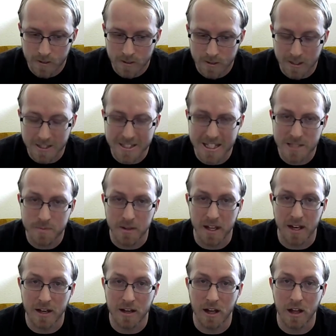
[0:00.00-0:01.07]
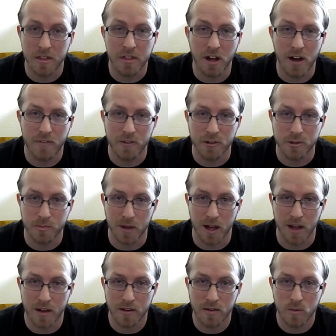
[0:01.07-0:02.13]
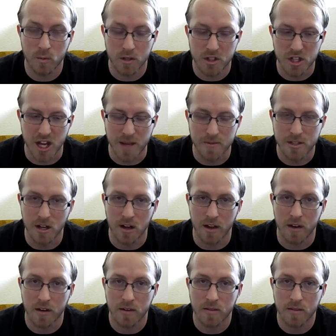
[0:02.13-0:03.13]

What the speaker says: This has been A Thoughtful Spot with James Hahn.